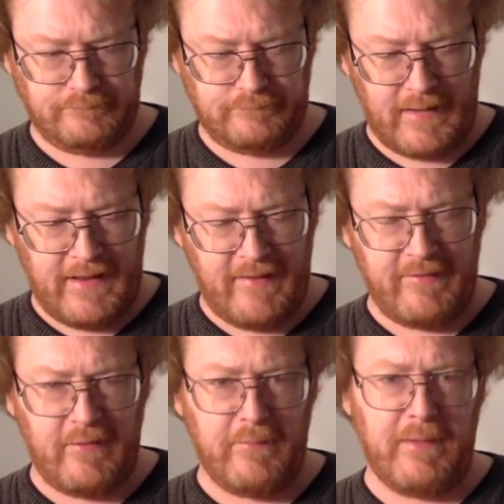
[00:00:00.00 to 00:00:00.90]
I guess
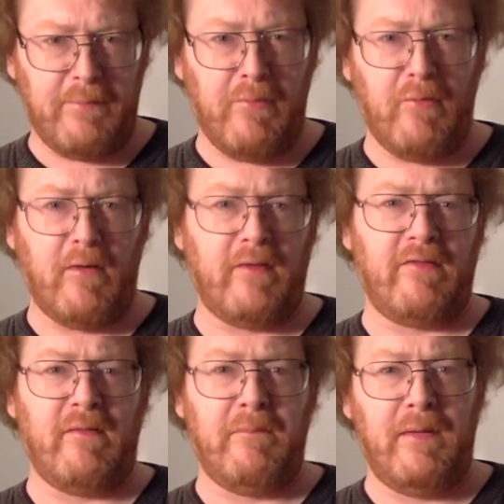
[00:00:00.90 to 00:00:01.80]
it could be boring to
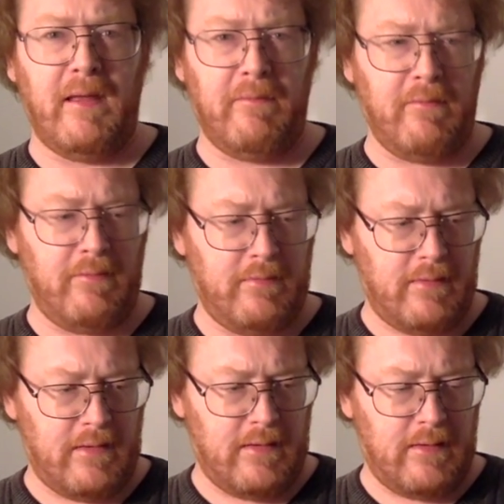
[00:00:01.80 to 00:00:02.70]
some people.
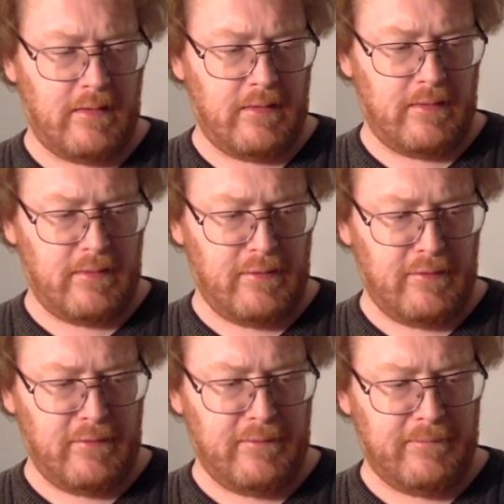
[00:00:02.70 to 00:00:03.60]

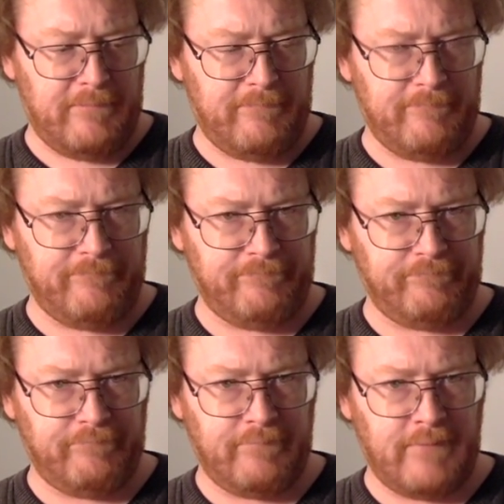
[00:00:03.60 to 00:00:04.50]
Um,
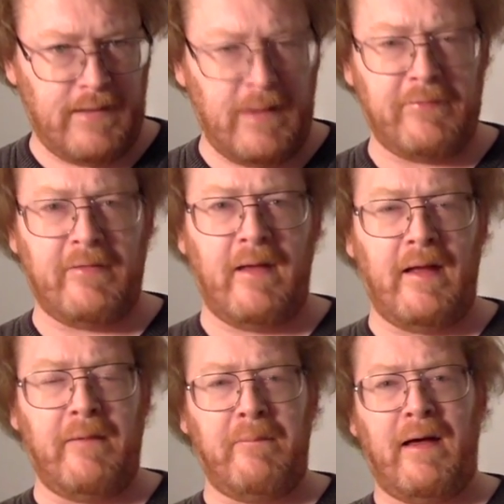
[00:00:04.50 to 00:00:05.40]
and I'm, I
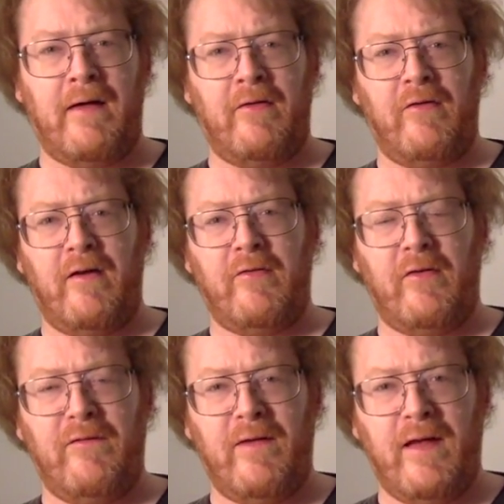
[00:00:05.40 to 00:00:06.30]
apologize in
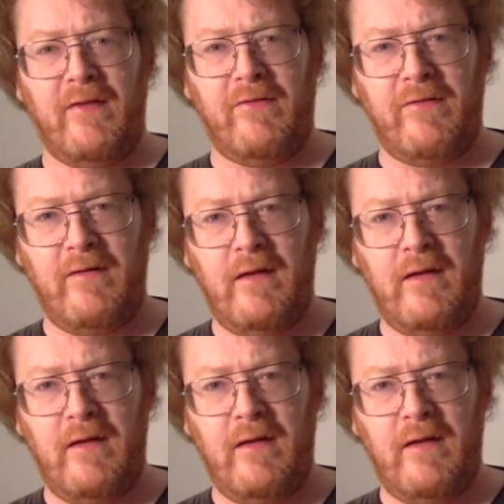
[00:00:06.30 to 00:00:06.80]
advance.